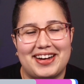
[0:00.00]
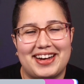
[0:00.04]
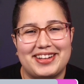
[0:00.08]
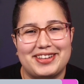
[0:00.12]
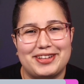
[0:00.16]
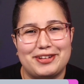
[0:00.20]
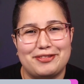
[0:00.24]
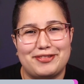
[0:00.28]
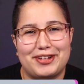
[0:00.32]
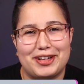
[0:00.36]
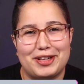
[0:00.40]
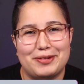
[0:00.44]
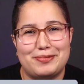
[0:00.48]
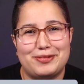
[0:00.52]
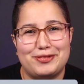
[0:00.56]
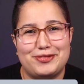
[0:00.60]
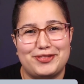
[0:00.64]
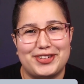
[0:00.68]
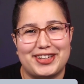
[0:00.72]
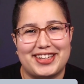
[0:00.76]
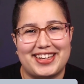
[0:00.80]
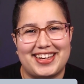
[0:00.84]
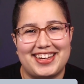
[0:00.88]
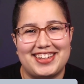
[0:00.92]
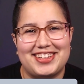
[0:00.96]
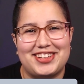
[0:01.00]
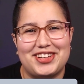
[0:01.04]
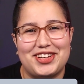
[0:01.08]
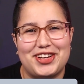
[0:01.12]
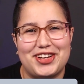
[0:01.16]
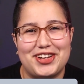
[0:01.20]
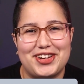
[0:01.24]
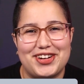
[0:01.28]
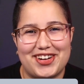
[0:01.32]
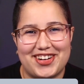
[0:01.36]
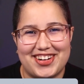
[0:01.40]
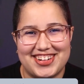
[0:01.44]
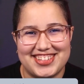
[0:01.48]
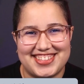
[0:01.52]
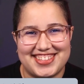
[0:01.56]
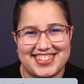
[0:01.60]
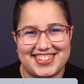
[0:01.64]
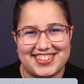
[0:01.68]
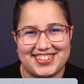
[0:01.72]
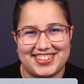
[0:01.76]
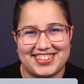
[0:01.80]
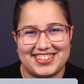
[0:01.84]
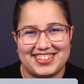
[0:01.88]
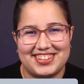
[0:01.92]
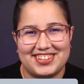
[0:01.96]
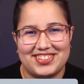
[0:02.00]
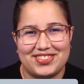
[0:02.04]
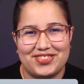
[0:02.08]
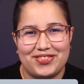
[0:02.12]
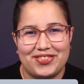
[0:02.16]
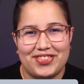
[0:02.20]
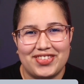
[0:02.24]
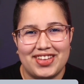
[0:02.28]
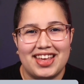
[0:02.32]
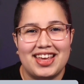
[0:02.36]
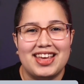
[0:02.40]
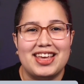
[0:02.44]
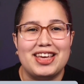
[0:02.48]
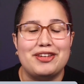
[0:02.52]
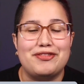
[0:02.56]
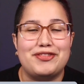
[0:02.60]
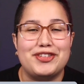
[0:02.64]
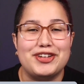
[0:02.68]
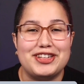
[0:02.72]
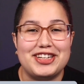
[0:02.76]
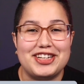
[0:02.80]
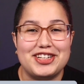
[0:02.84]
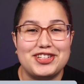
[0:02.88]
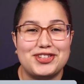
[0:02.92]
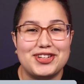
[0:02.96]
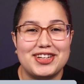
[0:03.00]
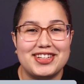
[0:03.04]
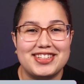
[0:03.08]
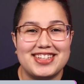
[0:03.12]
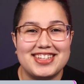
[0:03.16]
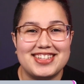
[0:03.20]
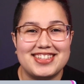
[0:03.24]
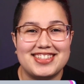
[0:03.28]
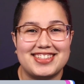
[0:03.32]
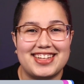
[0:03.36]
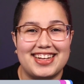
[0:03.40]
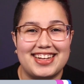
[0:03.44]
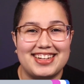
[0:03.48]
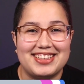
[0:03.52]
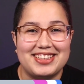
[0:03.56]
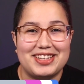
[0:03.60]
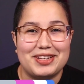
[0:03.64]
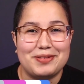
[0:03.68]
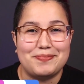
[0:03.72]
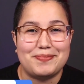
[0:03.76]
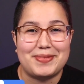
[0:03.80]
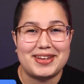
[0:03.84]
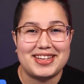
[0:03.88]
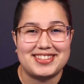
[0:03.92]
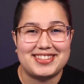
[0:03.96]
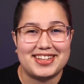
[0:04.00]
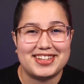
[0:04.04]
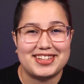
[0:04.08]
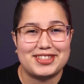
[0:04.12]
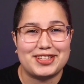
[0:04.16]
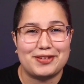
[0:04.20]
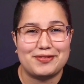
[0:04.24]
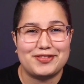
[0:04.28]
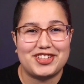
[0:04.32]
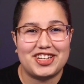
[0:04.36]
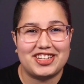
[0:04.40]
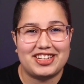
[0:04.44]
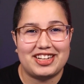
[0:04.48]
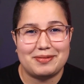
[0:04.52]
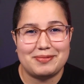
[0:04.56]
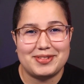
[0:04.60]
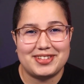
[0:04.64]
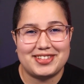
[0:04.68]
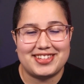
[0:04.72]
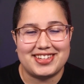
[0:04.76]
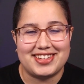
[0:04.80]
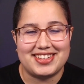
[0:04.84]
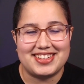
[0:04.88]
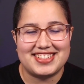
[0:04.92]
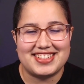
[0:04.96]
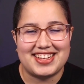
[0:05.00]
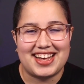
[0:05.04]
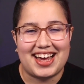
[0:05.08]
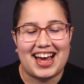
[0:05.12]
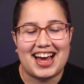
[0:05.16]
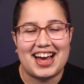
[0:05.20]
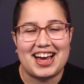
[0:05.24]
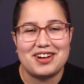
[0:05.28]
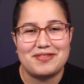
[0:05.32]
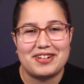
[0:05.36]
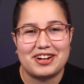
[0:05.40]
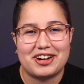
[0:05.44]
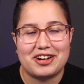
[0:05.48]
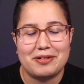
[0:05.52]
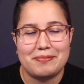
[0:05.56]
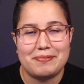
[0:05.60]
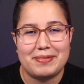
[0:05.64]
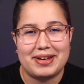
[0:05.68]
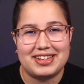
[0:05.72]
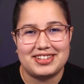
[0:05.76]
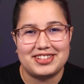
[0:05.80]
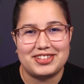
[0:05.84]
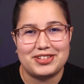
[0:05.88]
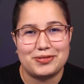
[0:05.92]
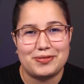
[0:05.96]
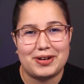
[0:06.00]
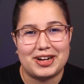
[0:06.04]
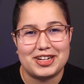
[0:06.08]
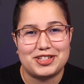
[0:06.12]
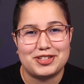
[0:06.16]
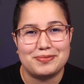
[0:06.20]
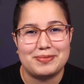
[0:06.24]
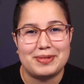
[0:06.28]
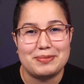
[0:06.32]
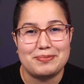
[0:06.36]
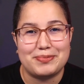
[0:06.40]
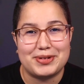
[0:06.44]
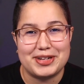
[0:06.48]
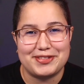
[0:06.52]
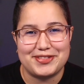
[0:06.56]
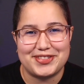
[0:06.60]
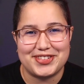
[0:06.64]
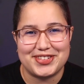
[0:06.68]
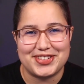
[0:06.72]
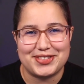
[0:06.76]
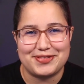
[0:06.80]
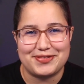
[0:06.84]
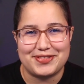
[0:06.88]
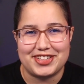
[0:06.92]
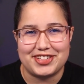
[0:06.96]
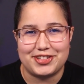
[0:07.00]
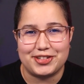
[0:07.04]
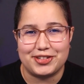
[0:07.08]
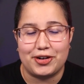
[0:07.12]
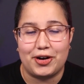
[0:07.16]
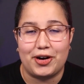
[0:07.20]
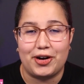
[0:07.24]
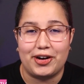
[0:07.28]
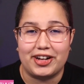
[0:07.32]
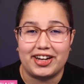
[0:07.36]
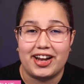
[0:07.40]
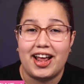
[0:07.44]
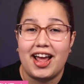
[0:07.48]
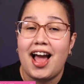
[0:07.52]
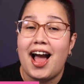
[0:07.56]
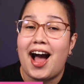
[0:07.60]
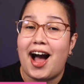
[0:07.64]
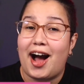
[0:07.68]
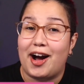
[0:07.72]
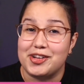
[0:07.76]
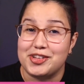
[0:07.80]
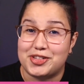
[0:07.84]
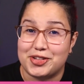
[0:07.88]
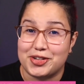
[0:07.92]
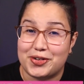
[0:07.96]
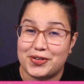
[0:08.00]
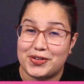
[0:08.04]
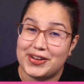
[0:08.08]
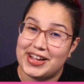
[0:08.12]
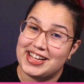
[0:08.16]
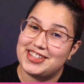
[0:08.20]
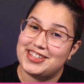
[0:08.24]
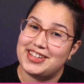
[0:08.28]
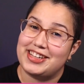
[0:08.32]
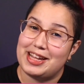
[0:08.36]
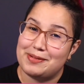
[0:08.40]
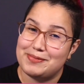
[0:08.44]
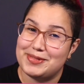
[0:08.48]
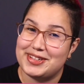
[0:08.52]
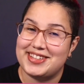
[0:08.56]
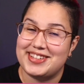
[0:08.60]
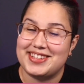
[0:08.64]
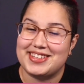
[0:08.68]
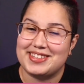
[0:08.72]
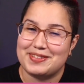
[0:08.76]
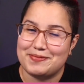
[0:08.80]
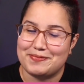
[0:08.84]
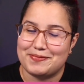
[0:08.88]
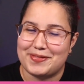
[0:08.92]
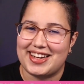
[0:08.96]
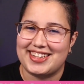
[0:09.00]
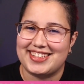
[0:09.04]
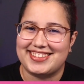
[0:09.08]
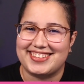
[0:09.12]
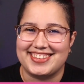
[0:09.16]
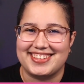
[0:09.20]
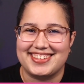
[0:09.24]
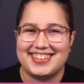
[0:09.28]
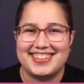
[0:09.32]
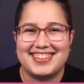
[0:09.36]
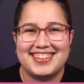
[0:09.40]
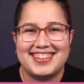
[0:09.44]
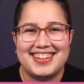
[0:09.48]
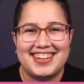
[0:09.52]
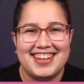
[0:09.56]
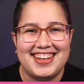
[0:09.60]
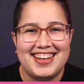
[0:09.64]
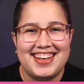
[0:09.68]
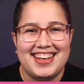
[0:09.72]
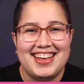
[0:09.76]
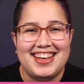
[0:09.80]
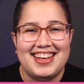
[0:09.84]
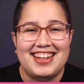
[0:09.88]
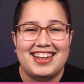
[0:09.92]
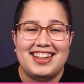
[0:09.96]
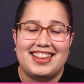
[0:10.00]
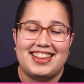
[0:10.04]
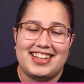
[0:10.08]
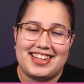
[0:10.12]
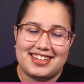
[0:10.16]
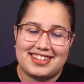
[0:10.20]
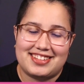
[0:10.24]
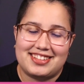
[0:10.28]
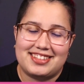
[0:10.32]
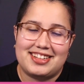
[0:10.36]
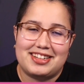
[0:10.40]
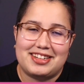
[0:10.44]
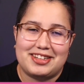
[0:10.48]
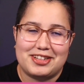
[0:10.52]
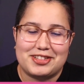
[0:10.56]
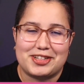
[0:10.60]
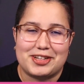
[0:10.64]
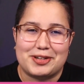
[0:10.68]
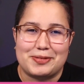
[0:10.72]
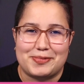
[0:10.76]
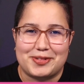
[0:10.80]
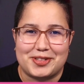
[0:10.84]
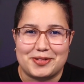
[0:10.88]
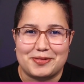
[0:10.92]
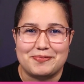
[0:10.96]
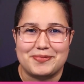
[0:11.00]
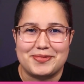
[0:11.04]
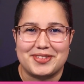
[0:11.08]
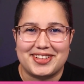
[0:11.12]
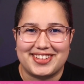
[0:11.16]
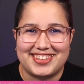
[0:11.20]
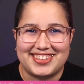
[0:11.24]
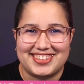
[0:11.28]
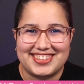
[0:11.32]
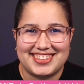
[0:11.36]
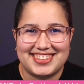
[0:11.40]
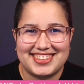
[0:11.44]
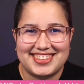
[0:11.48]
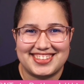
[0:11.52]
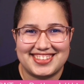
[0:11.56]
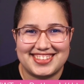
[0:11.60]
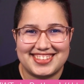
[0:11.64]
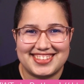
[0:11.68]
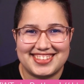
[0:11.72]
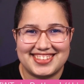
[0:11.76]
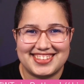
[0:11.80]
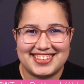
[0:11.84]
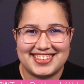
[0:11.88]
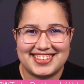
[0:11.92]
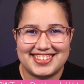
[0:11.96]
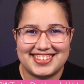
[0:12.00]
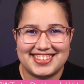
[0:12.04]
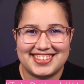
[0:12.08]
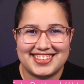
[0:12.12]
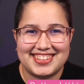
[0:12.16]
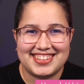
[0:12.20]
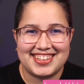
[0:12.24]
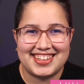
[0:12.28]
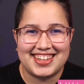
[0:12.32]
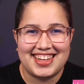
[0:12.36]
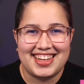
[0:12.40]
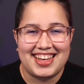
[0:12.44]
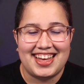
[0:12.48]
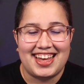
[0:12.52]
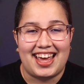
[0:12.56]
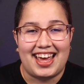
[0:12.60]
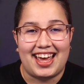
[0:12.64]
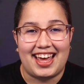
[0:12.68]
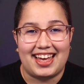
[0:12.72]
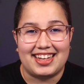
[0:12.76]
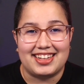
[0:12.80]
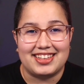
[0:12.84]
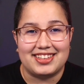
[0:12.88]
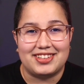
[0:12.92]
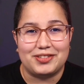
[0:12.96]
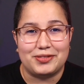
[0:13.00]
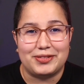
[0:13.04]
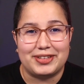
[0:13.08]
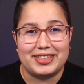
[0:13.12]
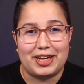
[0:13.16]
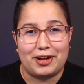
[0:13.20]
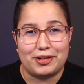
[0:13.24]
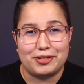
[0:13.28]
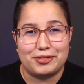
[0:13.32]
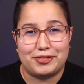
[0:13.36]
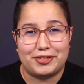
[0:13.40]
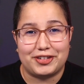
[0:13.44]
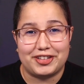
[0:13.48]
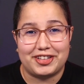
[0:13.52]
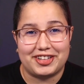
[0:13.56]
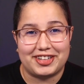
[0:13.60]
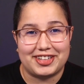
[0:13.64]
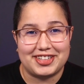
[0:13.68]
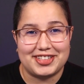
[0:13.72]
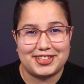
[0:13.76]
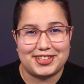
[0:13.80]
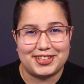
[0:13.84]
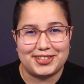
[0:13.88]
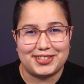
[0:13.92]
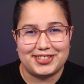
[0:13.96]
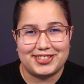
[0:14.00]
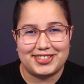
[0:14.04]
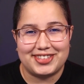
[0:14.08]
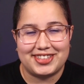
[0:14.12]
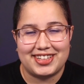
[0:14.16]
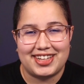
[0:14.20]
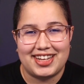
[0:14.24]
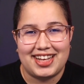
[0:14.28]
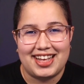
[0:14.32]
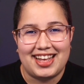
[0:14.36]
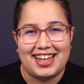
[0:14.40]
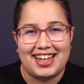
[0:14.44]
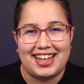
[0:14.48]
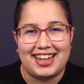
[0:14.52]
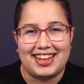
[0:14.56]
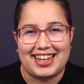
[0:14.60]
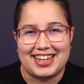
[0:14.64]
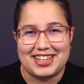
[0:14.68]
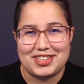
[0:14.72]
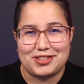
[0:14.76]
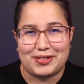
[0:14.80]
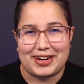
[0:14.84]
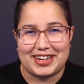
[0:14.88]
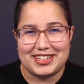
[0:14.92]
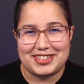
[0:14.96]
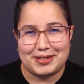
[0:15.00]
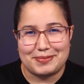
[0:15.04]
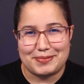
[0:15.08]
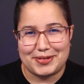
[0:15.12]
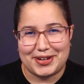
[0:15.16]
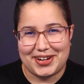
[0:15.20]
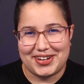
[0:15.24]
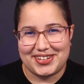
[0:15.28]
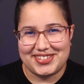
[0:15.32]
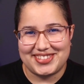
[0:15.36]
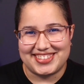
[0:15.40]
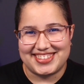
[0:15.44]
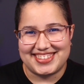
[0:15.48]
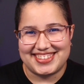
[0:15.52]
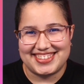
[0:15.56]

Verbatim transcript: a developer advocate here at Auth0. If you need to understand the basics of JWTs, I recommend you watch my previous video on how to create JWTs in Python, linked in the description below. And without further ado, let's write some code.